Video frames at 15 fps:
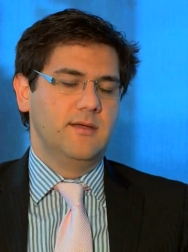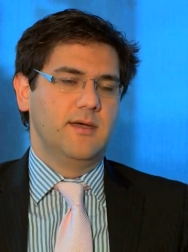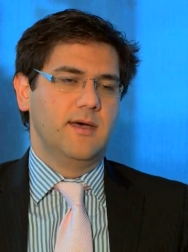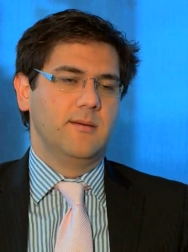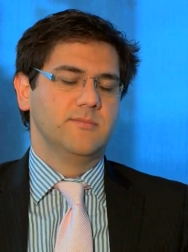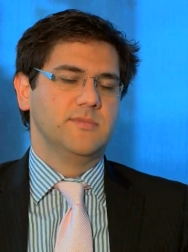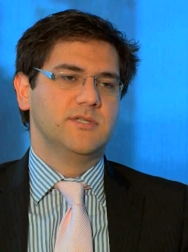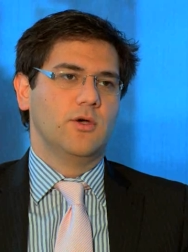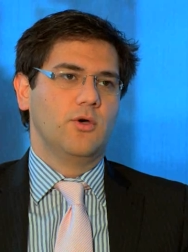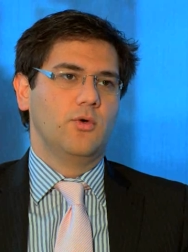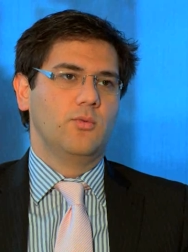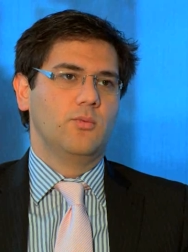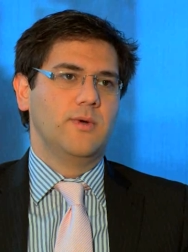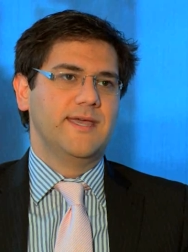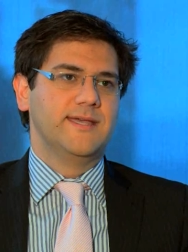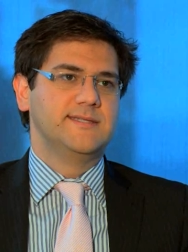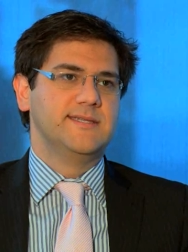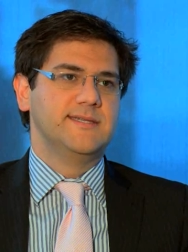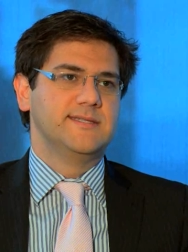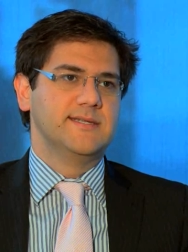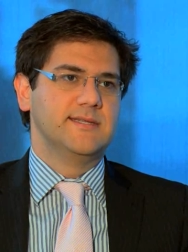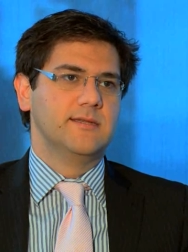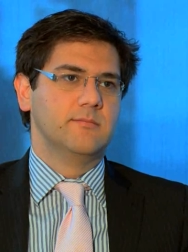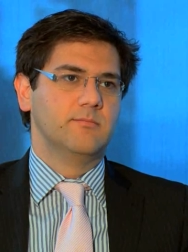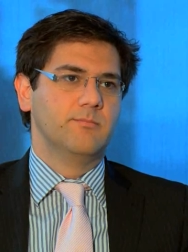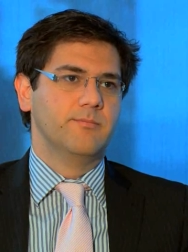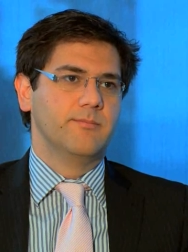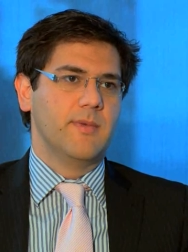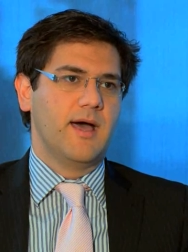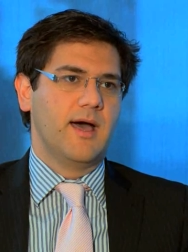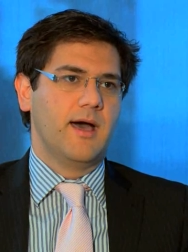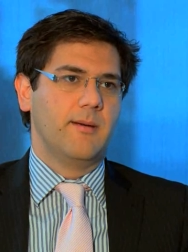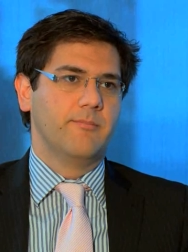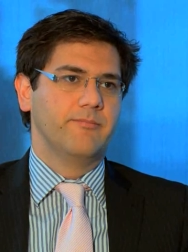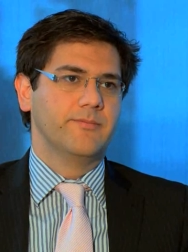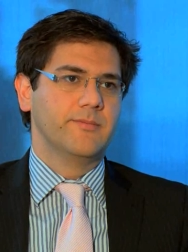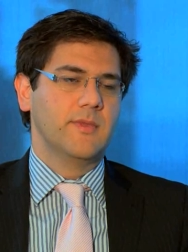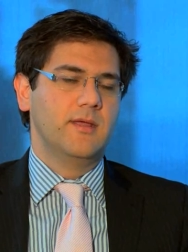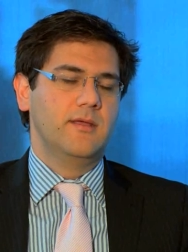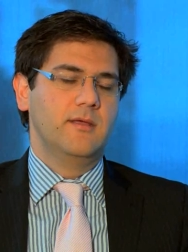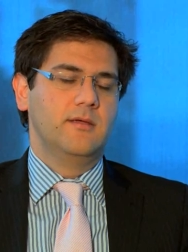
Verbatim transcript: Um, so we assisted them um,